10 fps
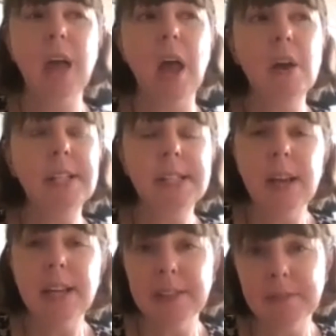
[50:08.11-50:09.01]
And I
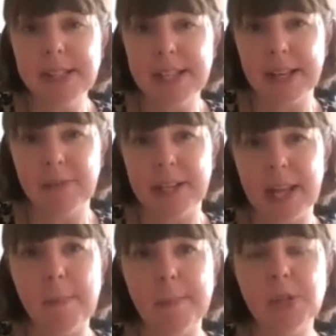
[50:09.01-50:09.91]
certainly resonate with
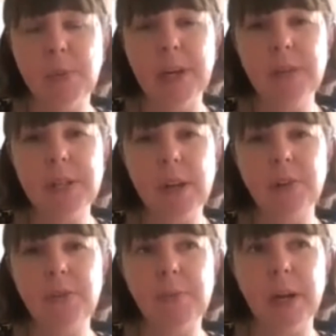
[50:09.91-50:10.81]
that, because when I was going
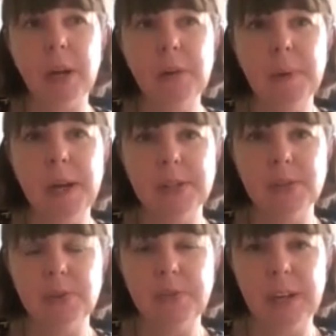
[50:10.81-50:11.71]
through my own
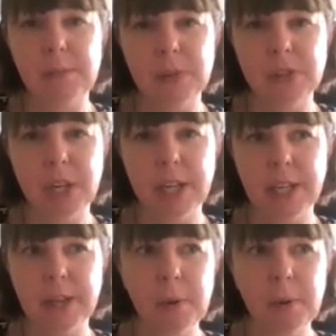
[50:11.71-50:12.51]
personal development journey,